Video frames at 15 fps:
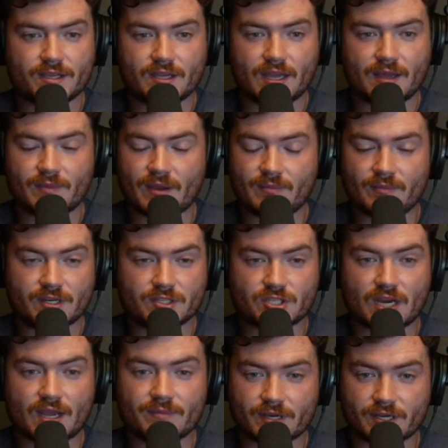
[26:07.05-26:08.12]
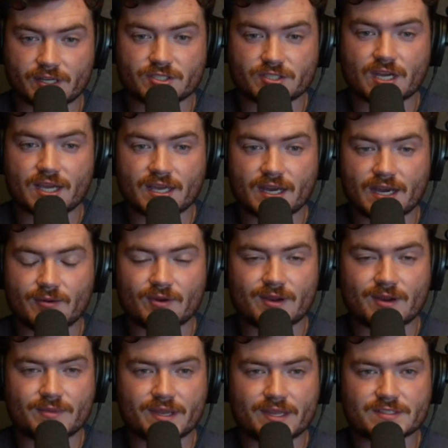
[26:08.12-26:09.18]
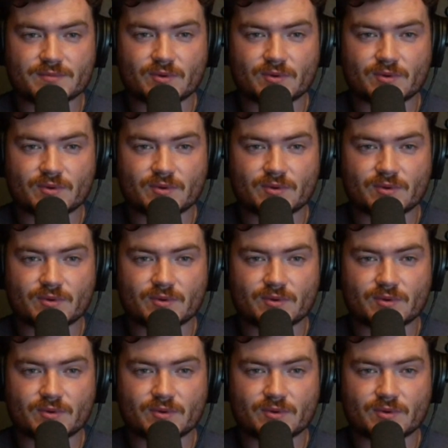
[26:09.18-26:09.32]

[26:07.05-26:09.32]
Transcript: I'm gonna try. And I woke up the next